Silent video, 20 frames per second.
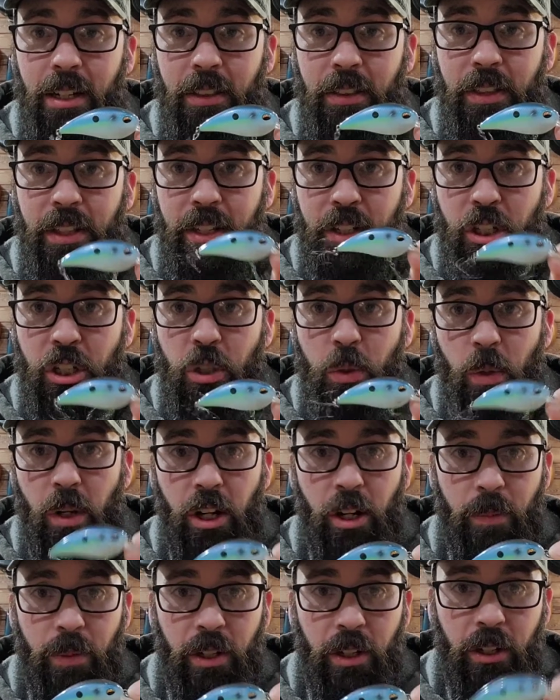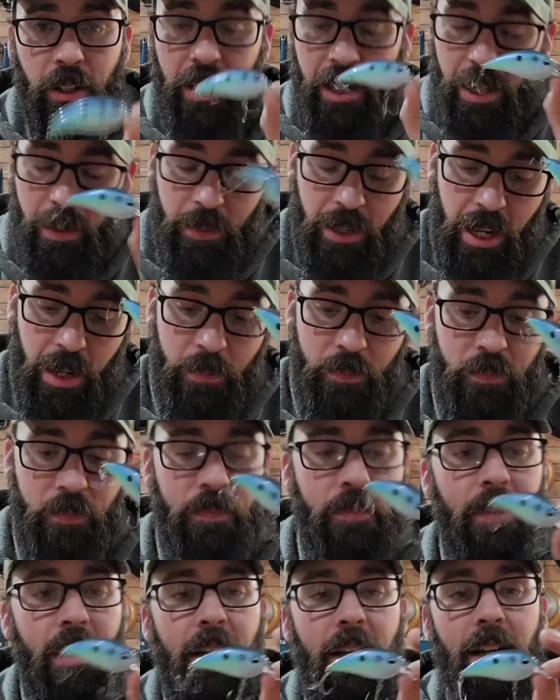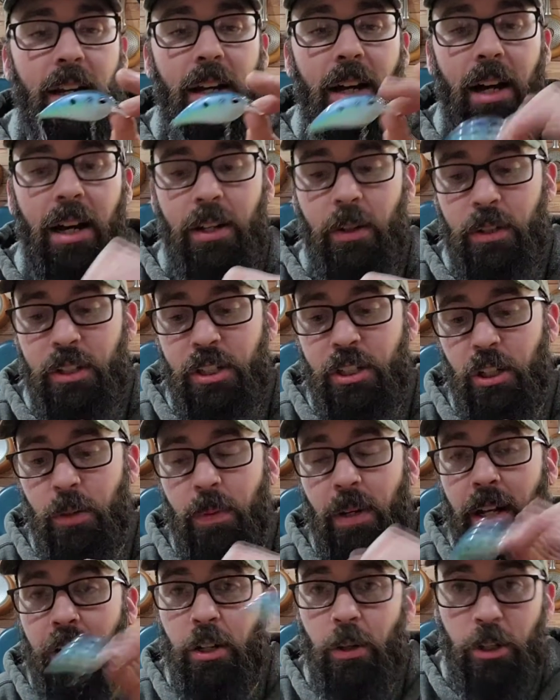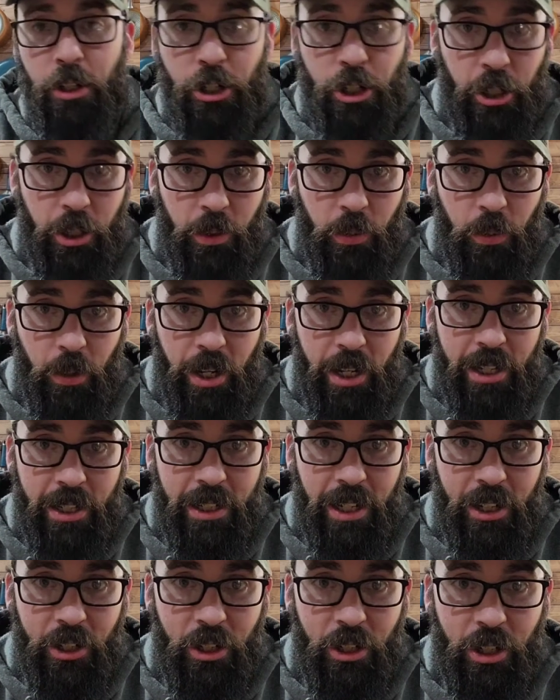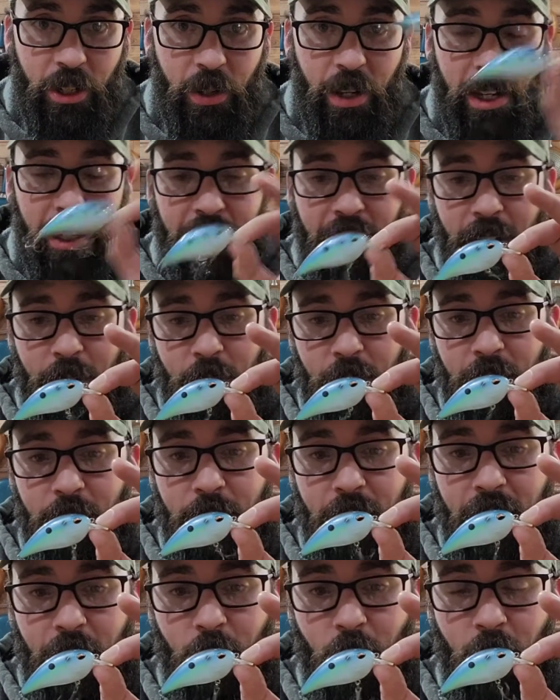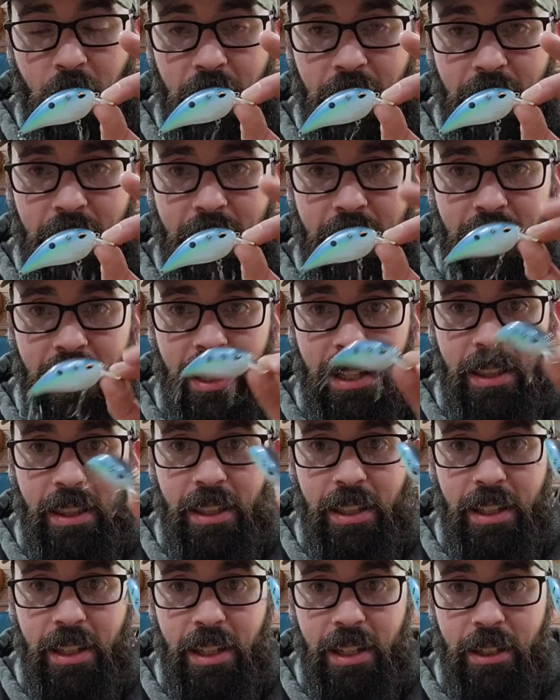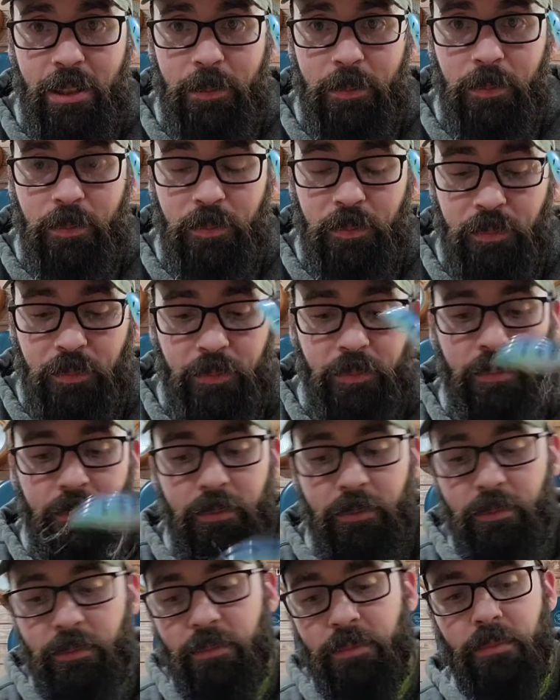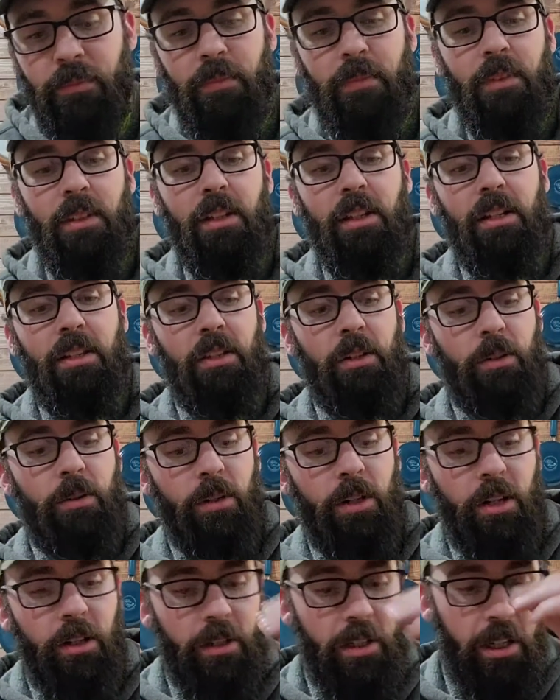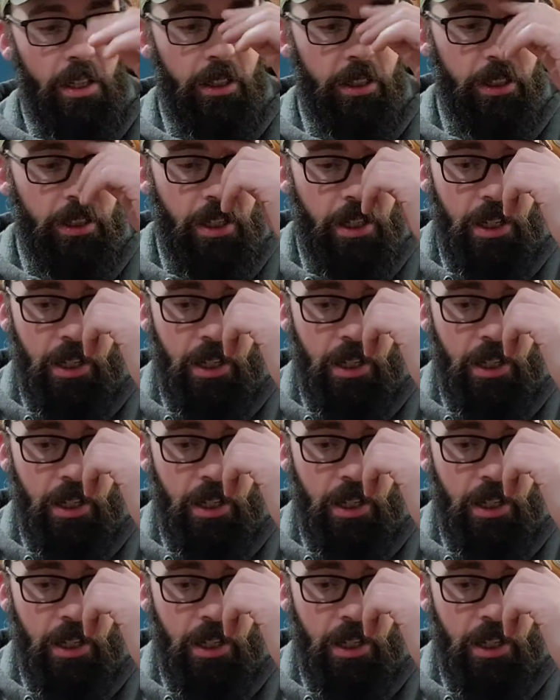this squarebill, and I know it's stupid. I know I shouldn't wait. I should go ahead and get one, but I'm waiting to get the Craw color.